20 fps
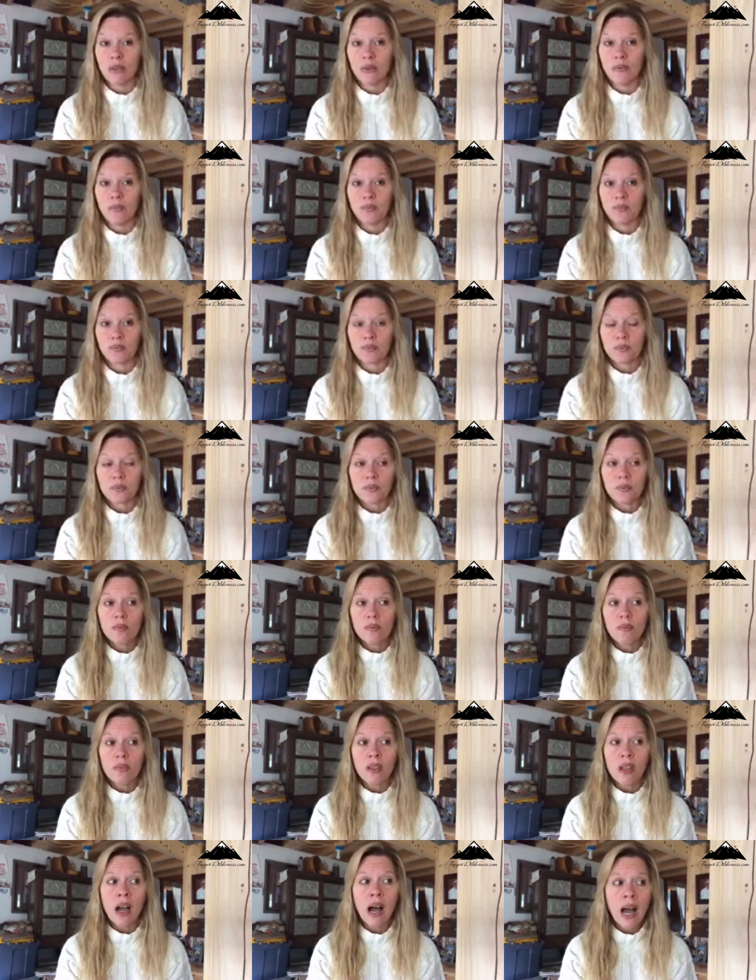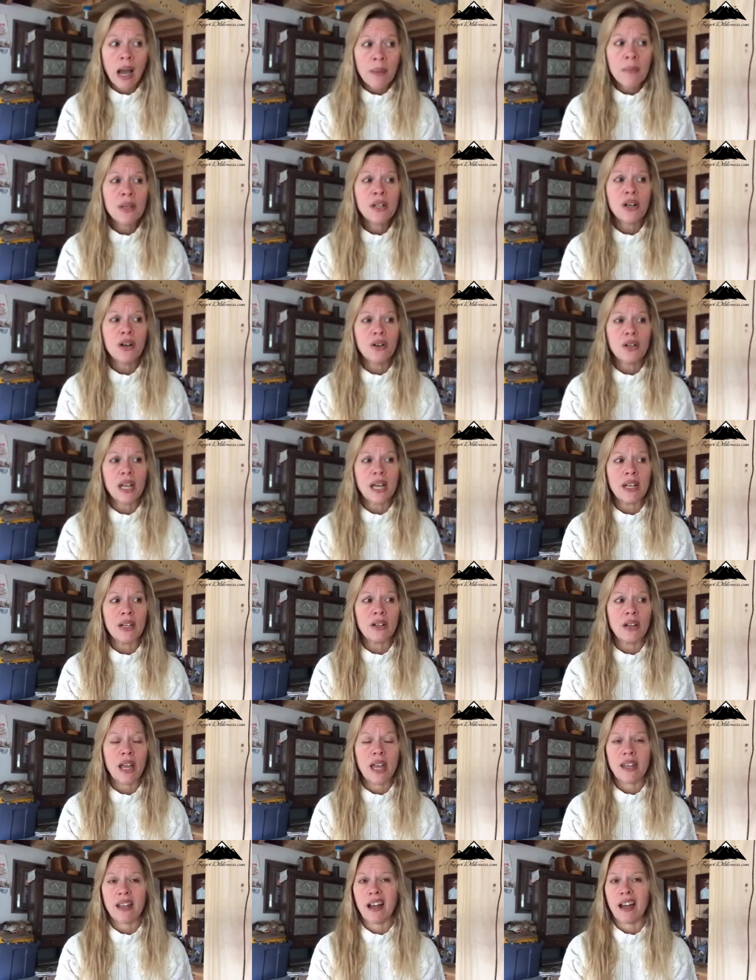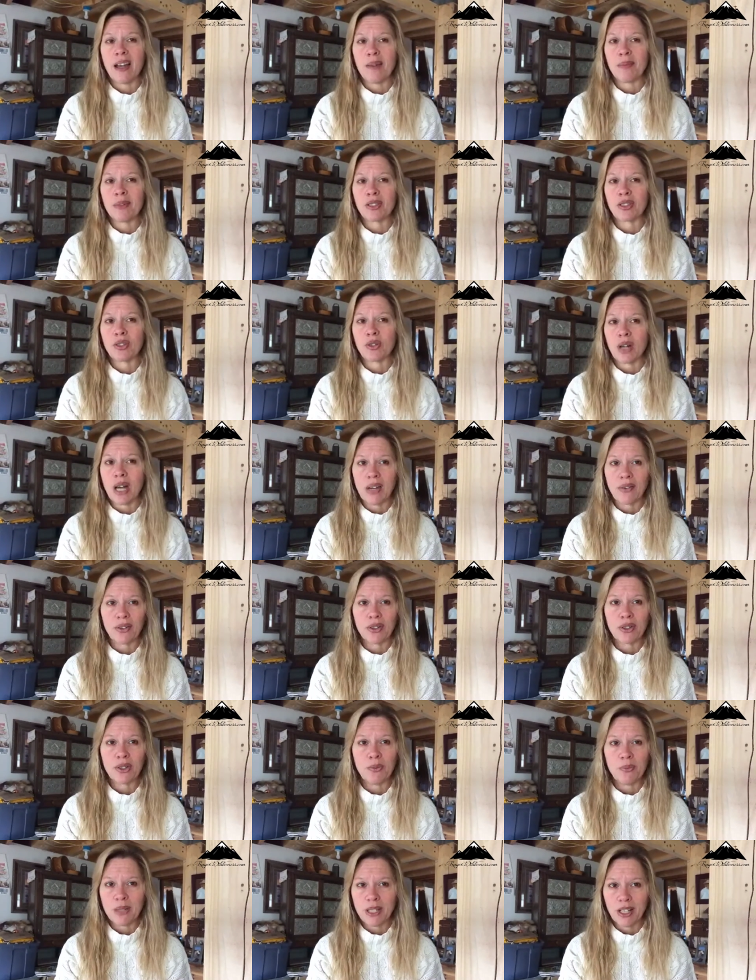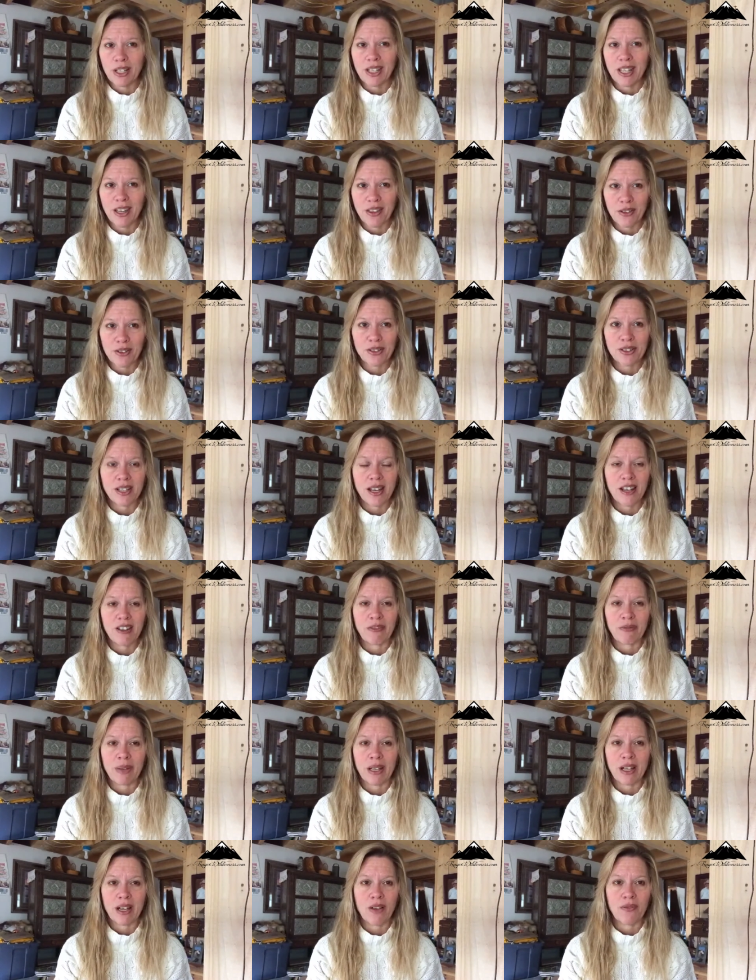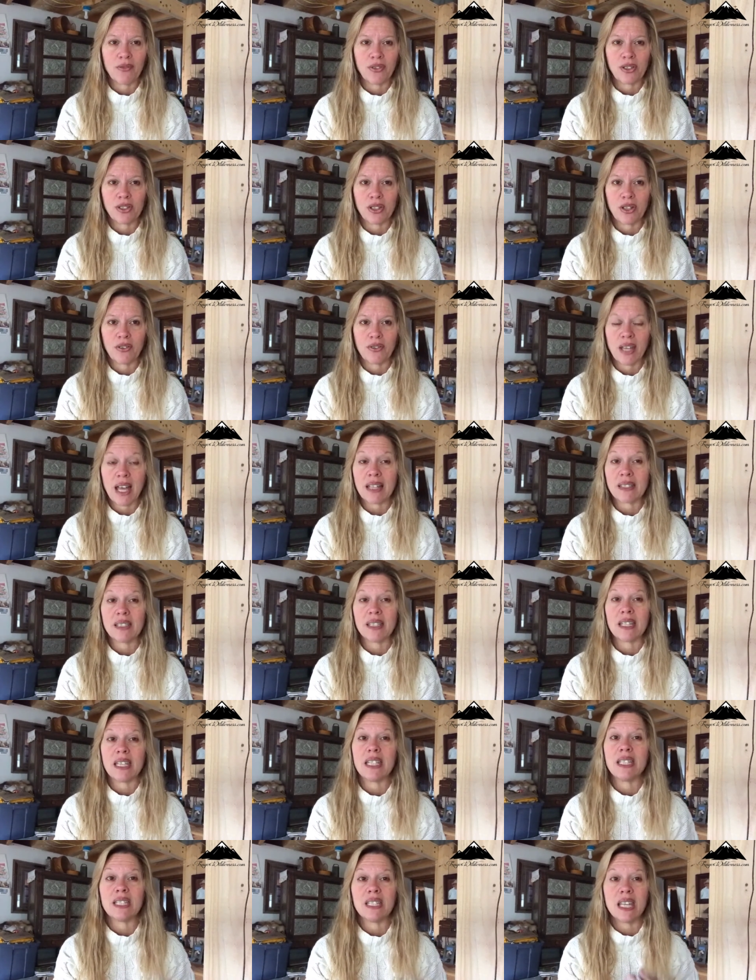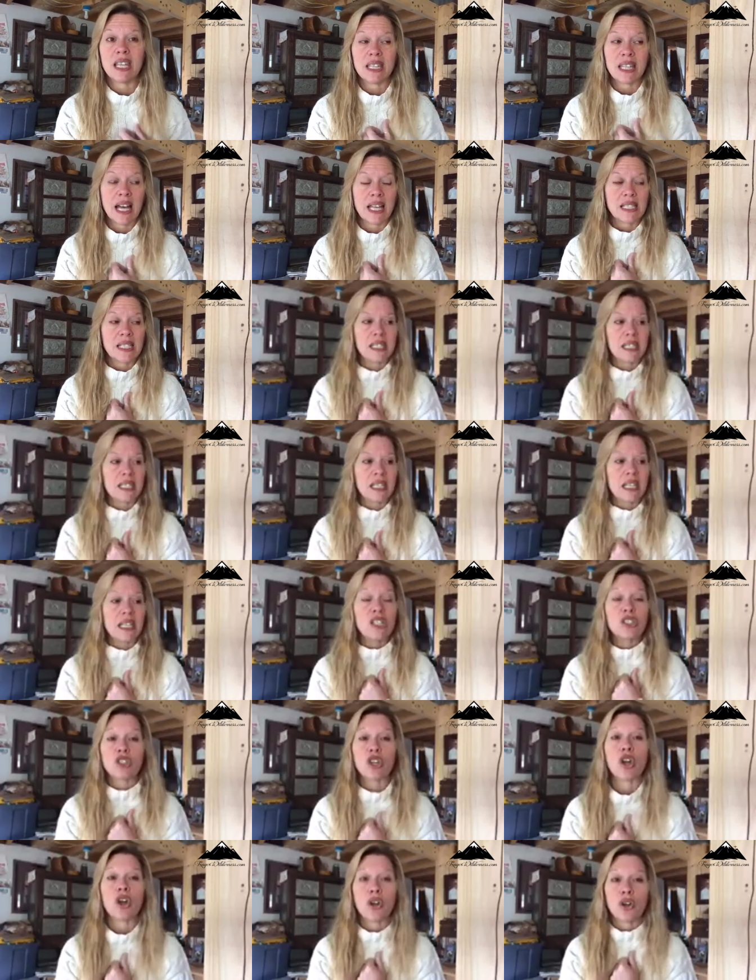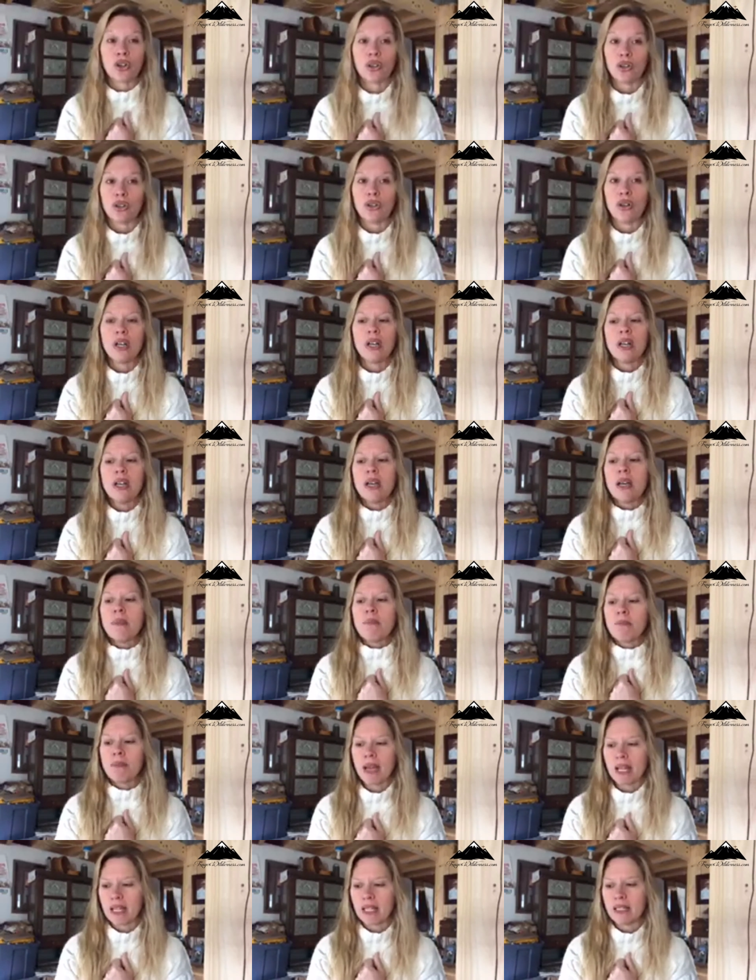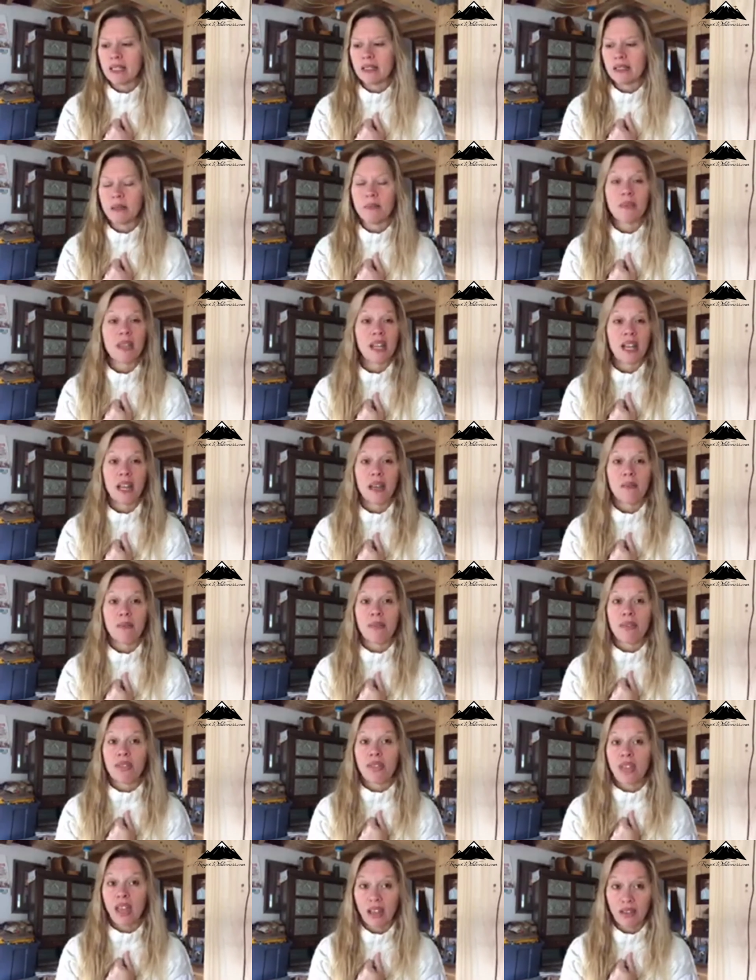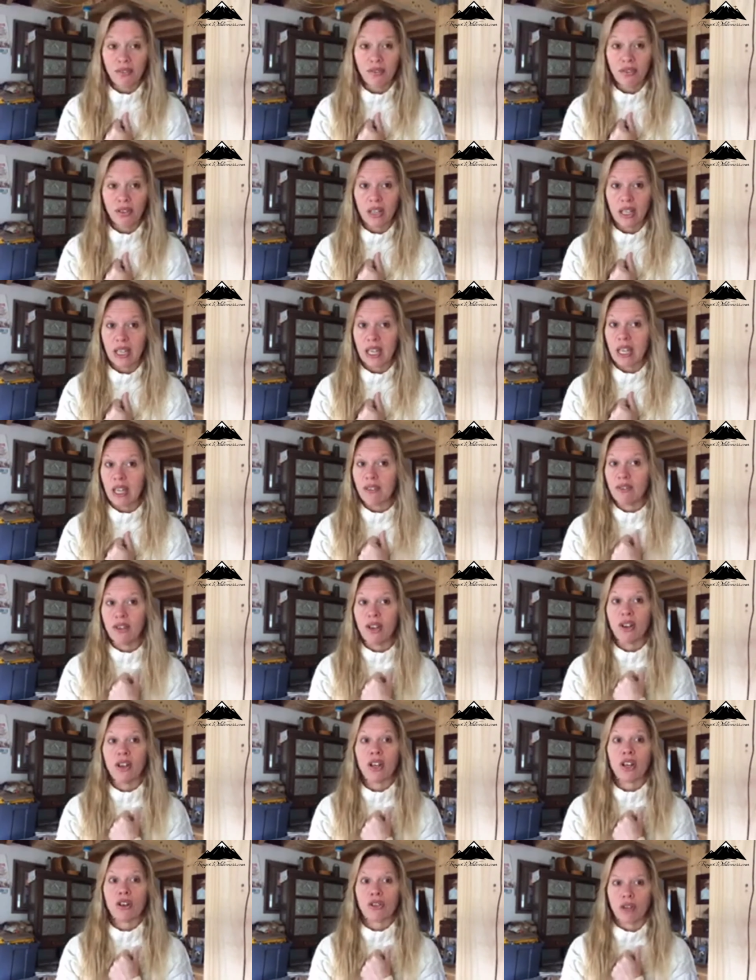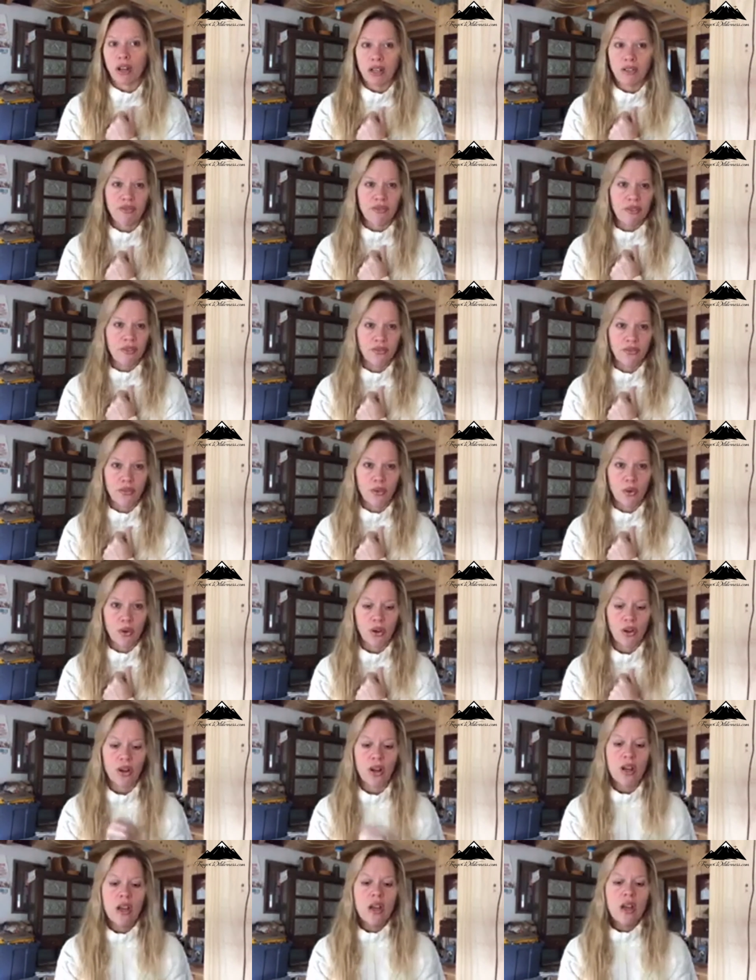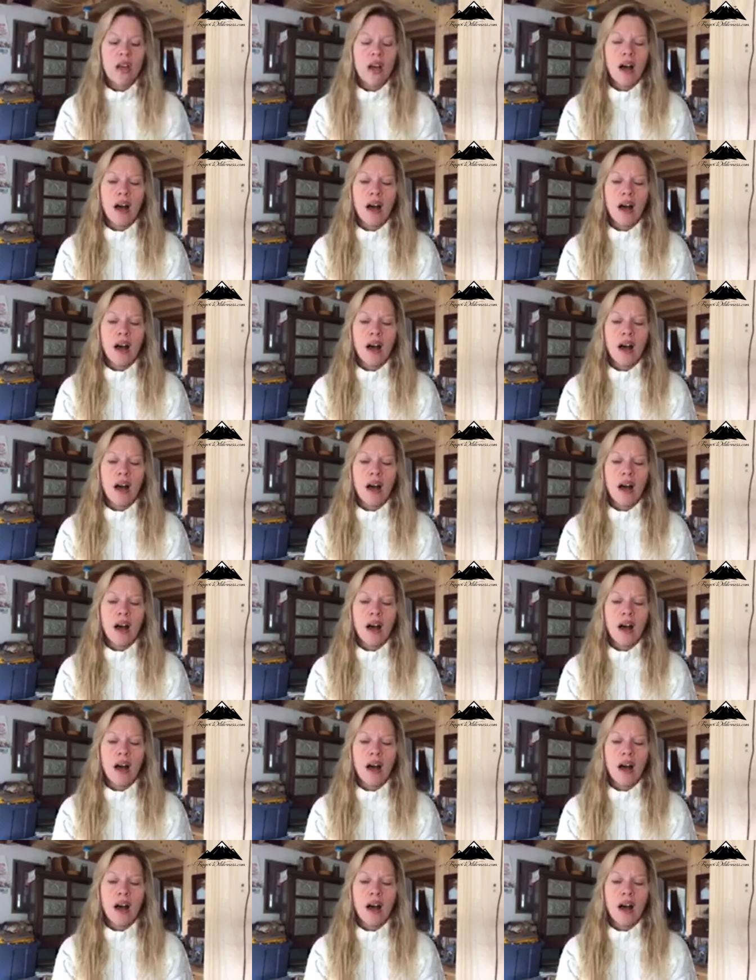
do. I'm a go-getter and I'm a striver to be on the other side of my comfort zone. That's an in, that's an internal mechanism that I am thankfully and very grateful for